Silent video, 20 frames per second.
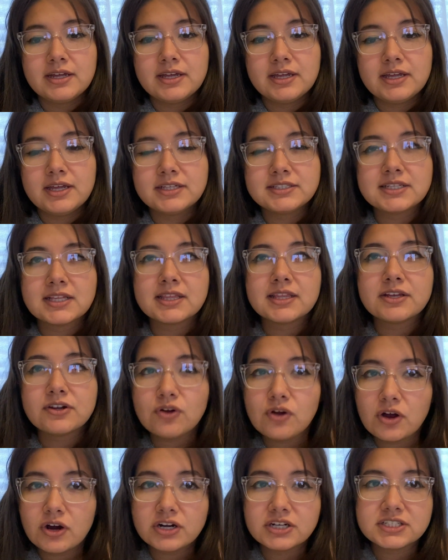It's a little
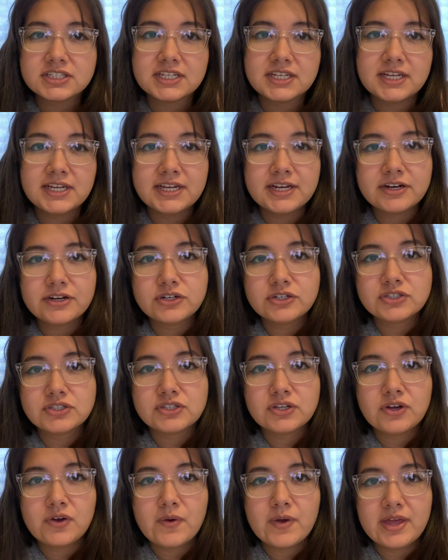hard to hear,
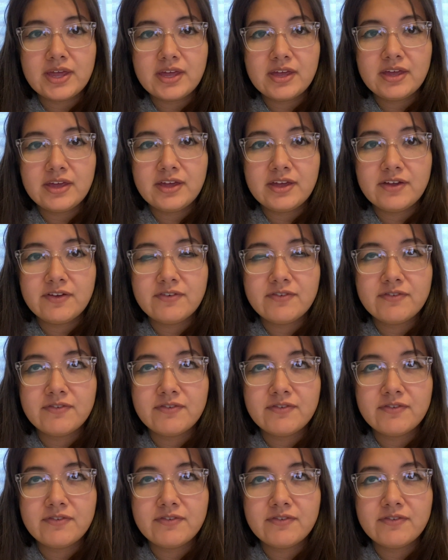so if